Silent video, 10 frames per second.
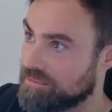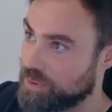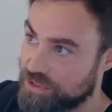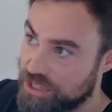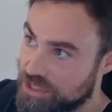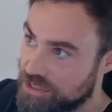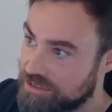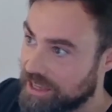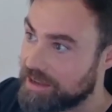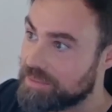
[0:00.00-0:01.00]

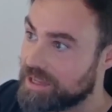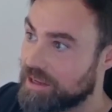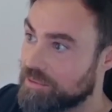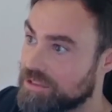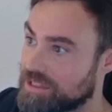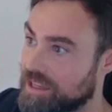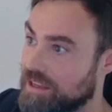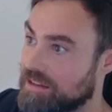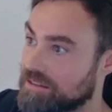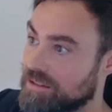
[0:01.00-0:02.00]
precision timing, I would
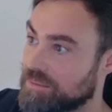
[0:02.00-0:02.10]
say,